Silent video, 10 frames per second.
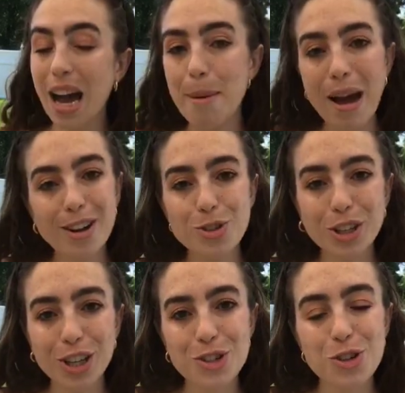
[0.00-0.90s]
I'm actually
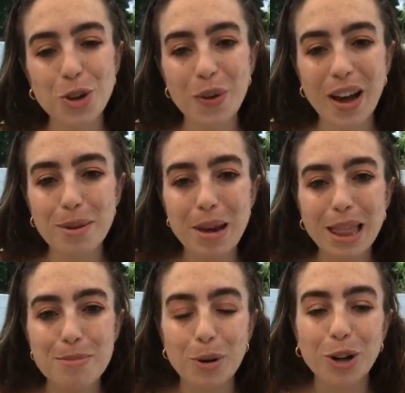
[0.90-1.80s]
going to show you how to make the
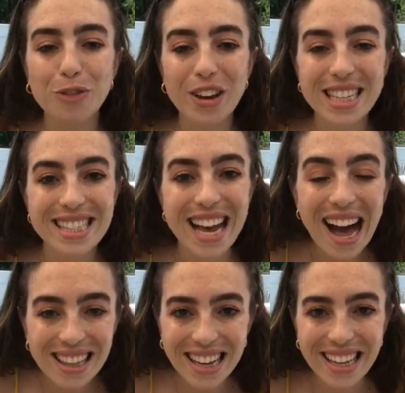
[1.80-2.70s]
perfect
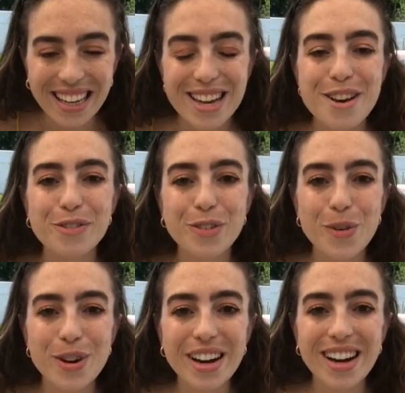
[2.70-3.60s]
salad
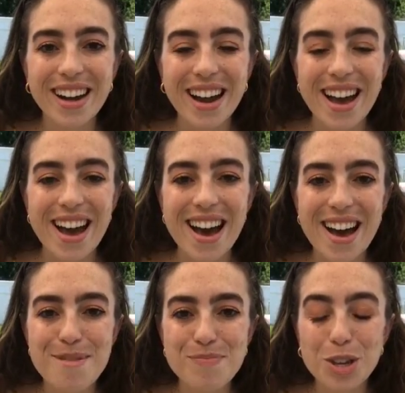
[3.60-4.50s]
for
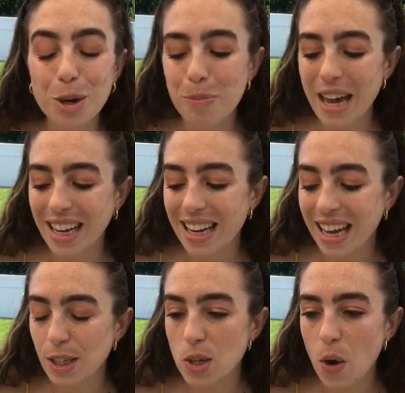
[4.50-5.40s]
your
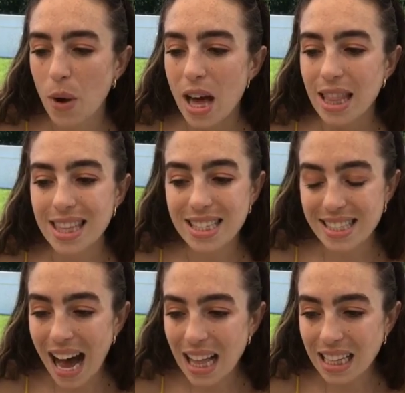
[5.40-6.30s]
picnic. So this
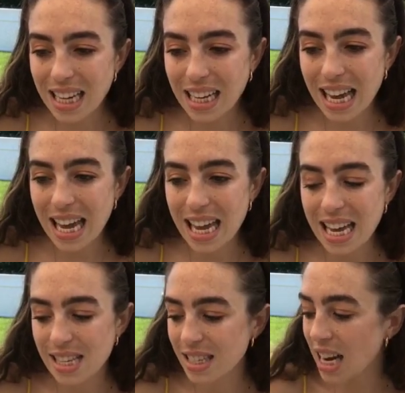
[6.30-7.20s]
salad
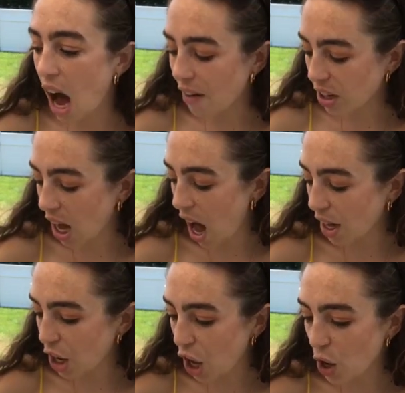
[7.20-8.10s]
is an
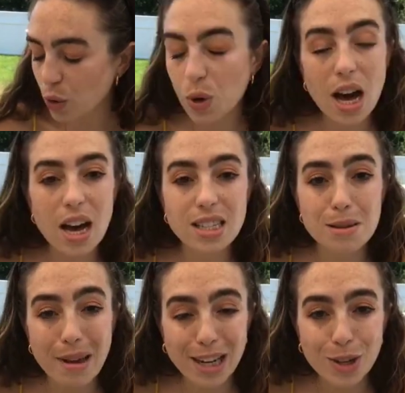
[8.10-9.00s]
avocado
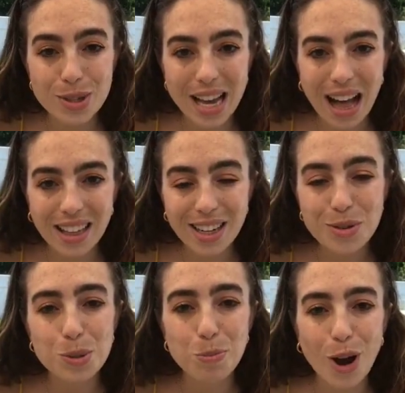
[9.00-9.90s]
tomato salad. It
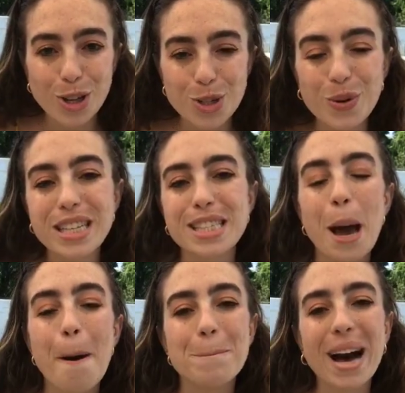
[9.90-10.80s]
was brought to us
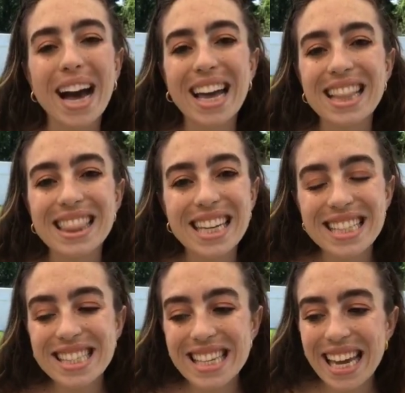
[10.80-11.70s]
by
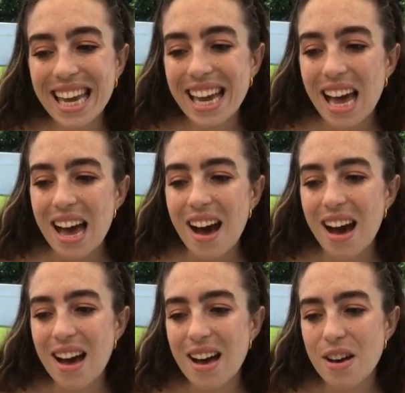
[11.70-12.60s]
Lindsay
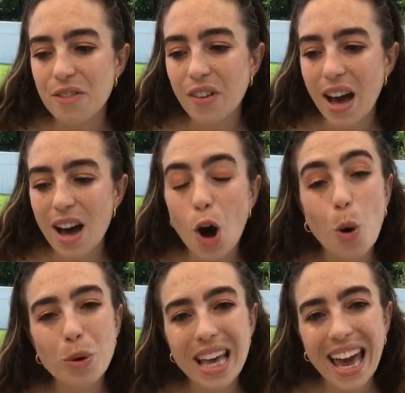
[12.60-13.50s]
of Home
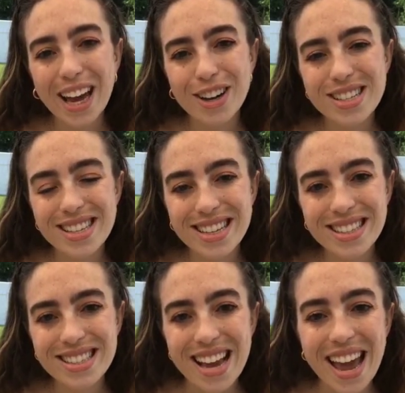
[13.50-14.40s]
with the
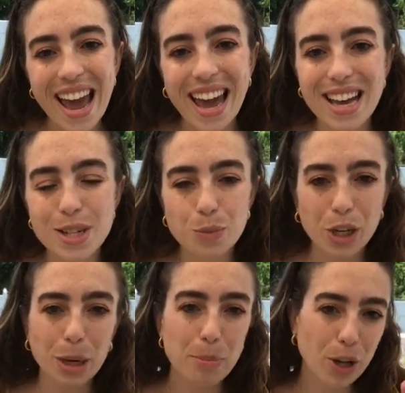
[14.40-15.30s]
Harrisons, and we're
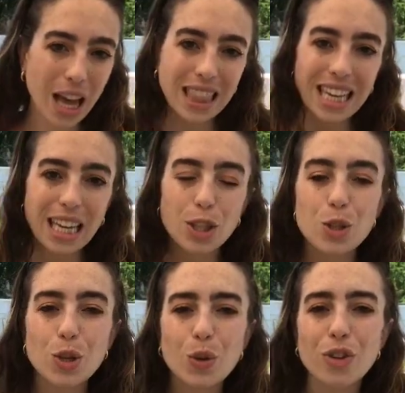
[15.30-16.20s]
going to put a link
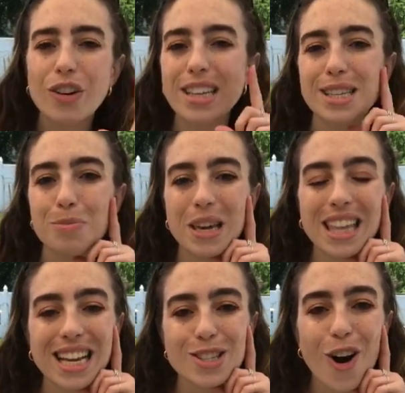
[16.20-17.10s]
to the recipe
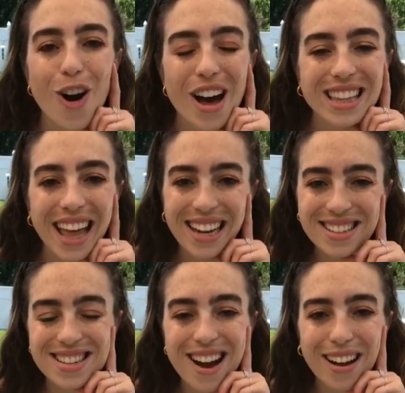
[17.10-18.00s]
that's on
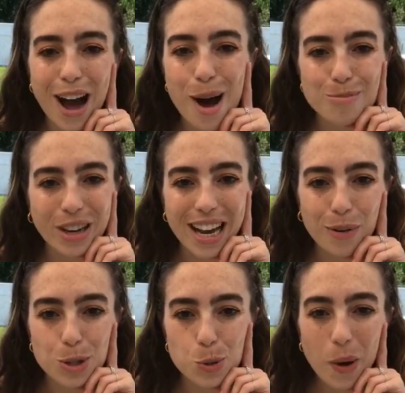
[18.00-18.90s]
Lanex.com right now
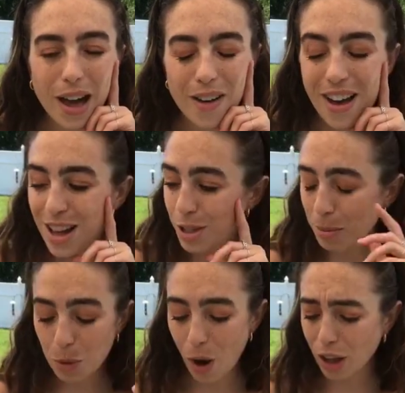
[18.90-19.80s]
as well. So I'm
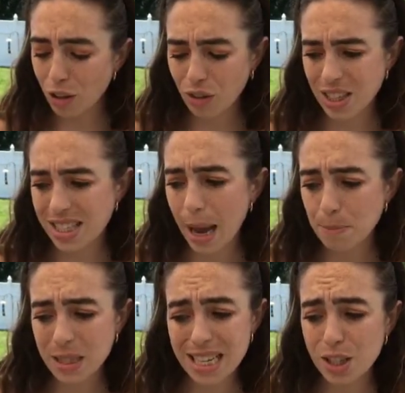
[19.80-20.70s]
going to walk you through the
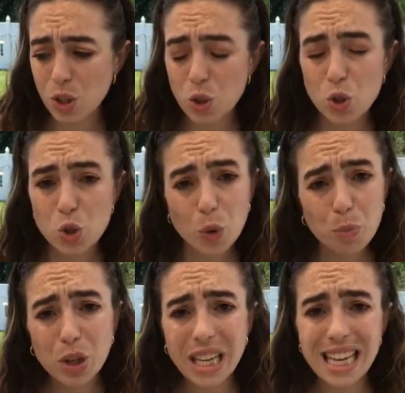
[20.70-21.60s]
steps. It's
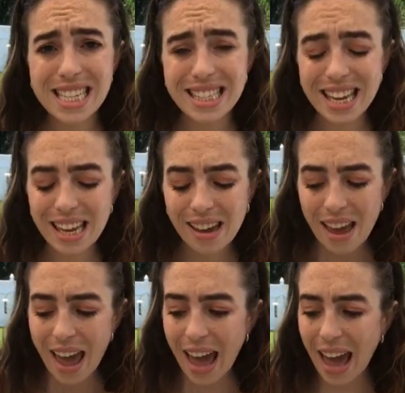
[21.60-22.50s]
super easy,
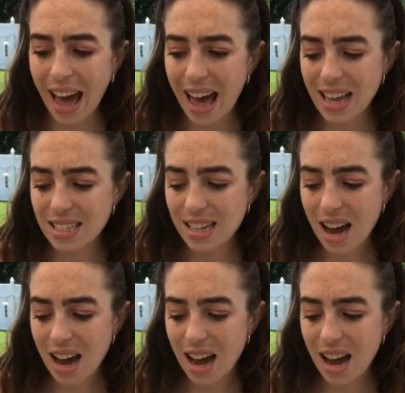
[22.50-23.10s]
and